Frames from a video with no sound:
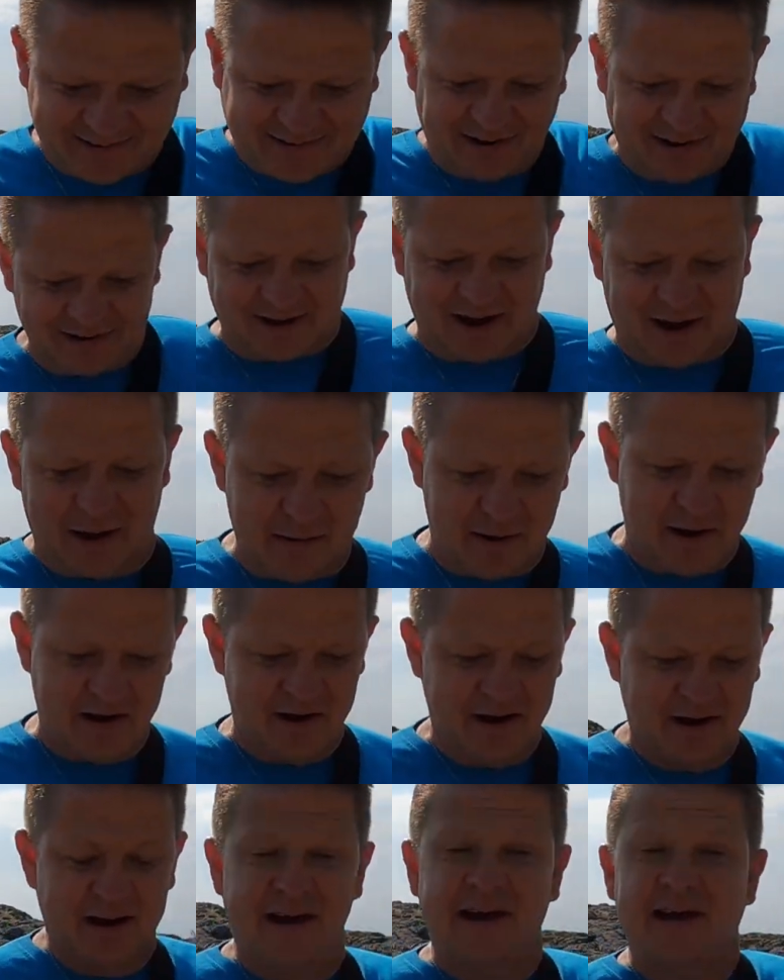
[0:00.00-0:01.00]
as I go
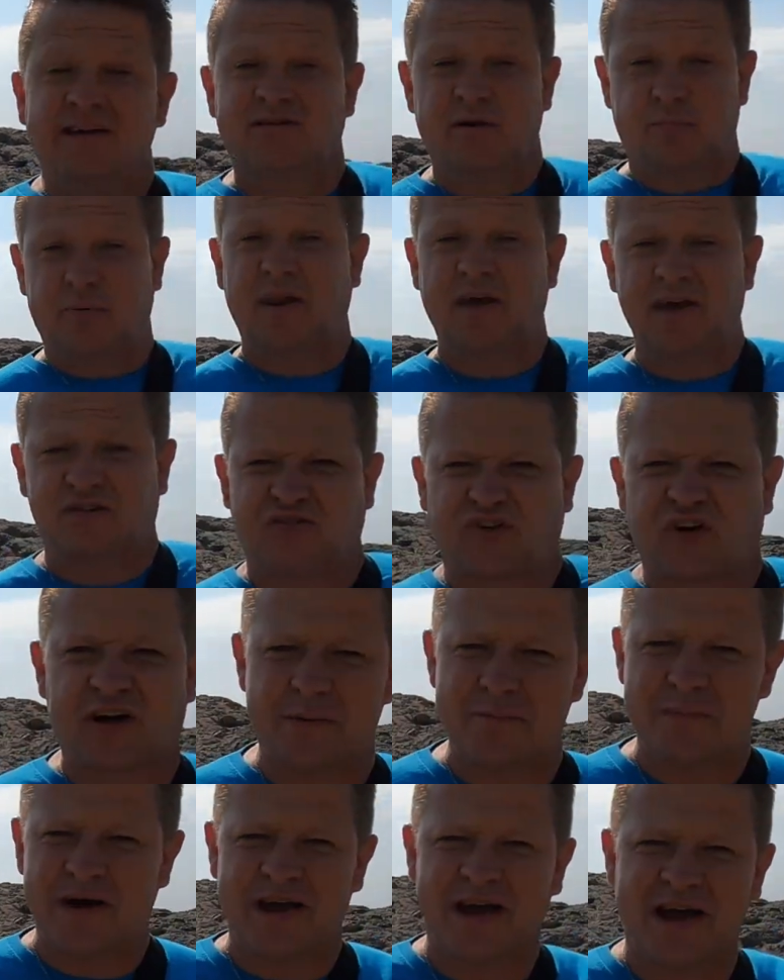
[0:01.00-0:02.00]
so please
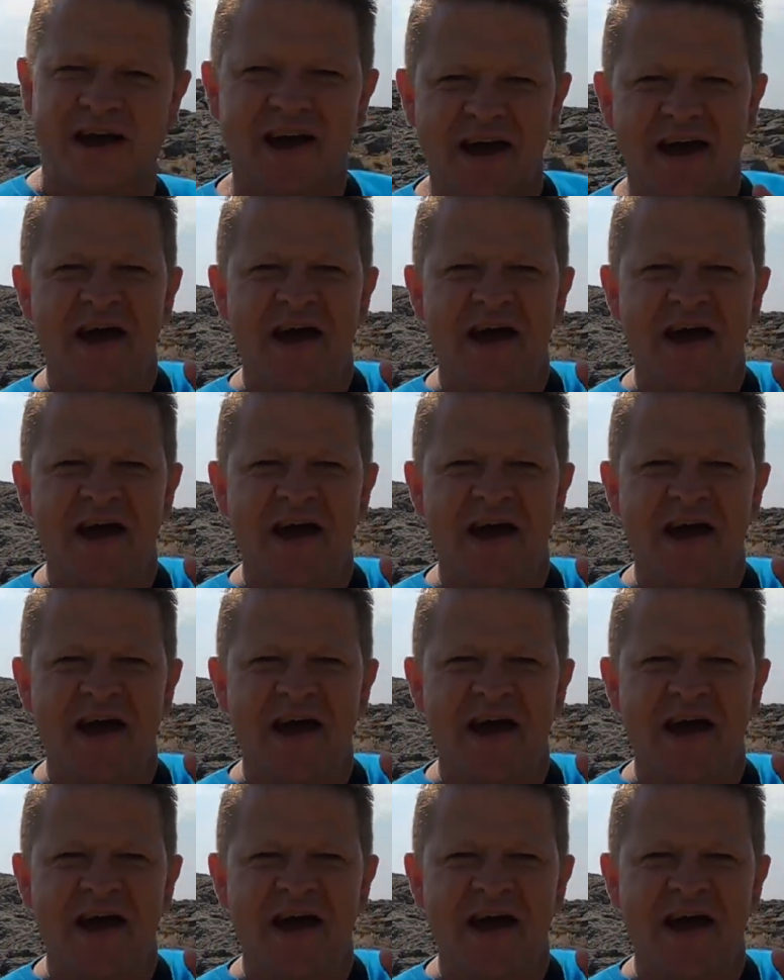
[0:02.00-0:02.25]
forgive me